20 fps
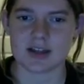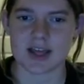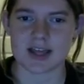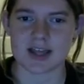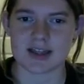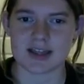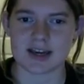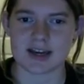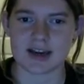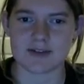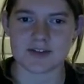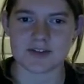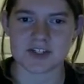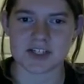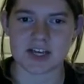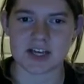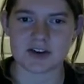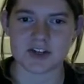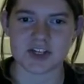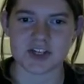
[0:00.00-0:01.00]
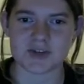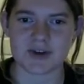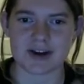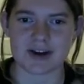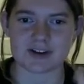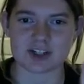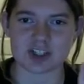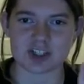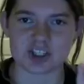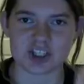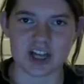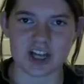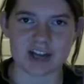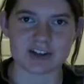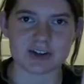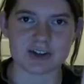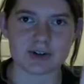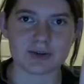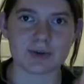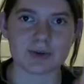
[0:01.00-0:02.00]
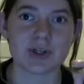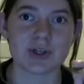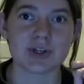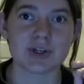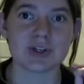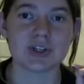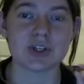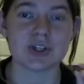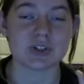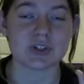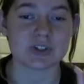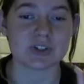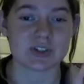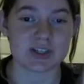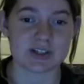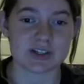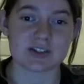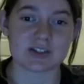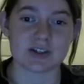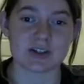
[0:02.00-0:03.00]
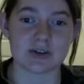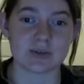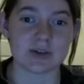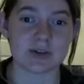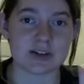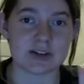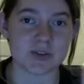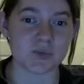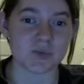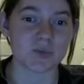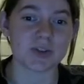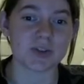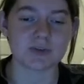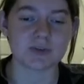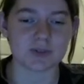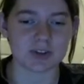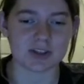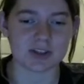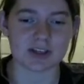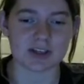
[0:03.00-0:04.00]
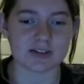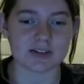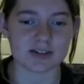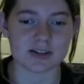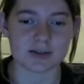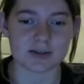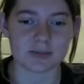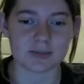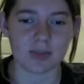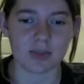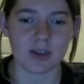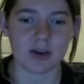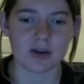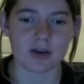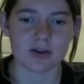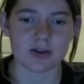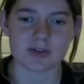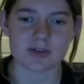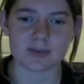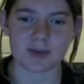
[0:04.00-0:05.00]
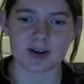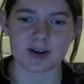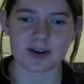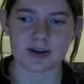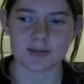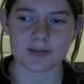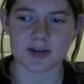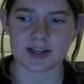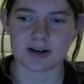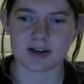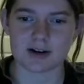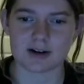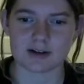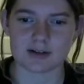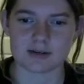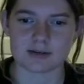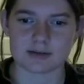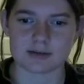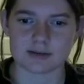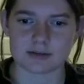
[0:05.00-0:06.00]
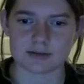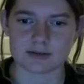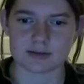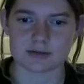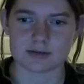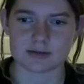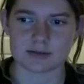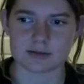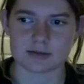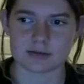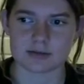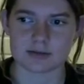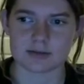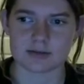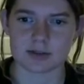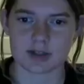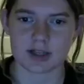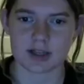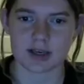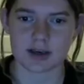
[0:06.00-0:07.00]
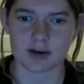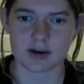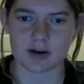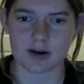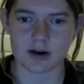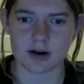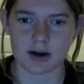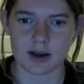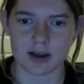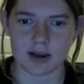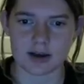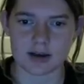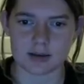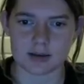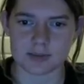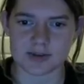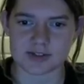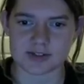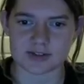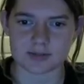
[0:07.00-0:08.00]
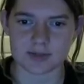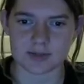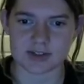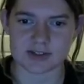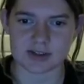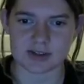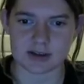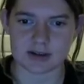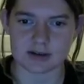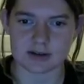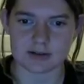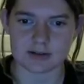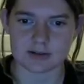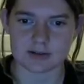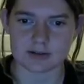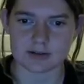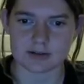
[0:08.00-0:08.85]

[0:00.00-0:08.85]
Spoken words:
they never tell you how to shadow your skin tone, and it's really, really easy. So I'm going to come in here, click on a piece of my skin,